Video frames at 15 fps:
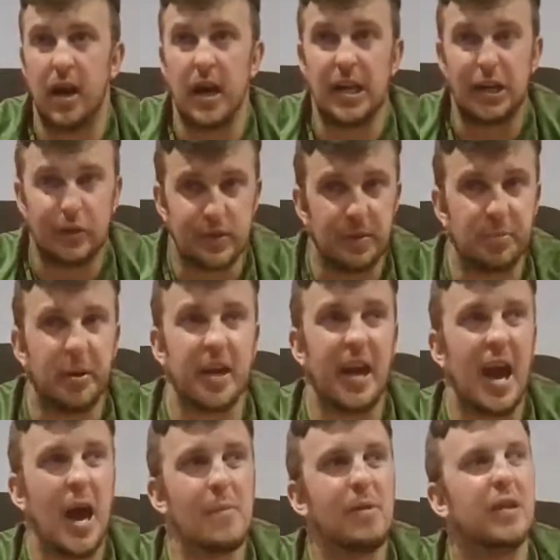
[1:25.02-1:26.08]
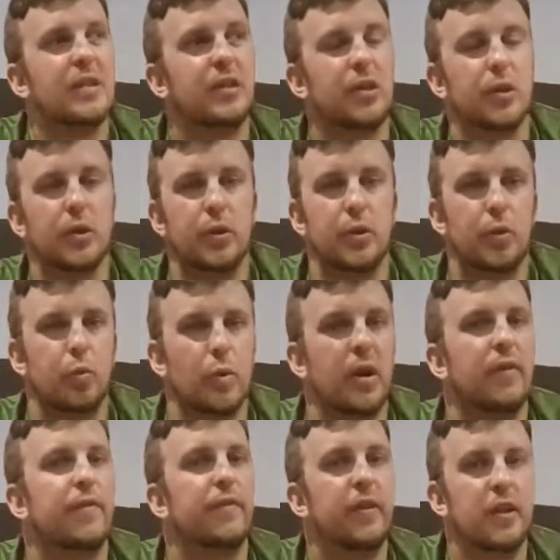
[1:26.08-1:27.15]
I use it by habit, so when
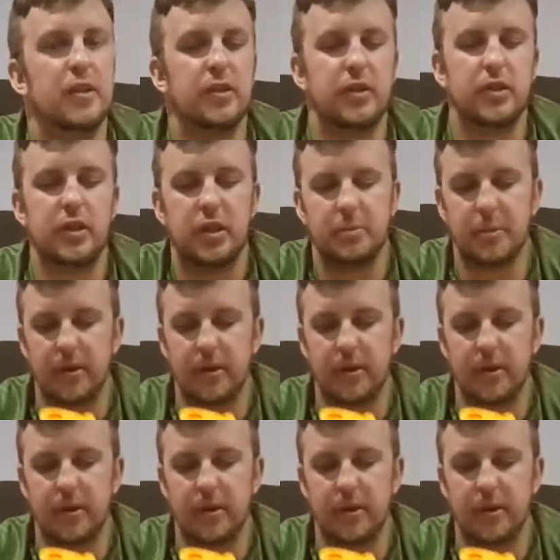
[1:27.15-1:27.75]
I'm finished at the gym,